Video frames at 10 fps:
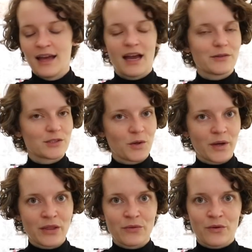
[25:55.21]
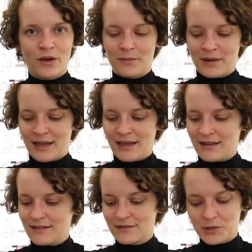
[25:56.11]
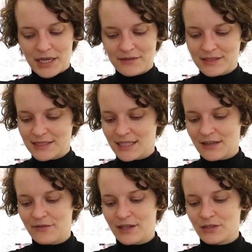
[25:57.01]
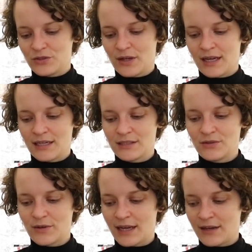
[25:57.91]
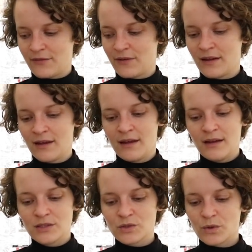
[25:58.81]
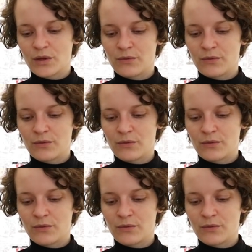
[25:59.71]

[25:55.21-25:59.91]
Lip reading: I was going through all my craft stuff and trying to kind of sort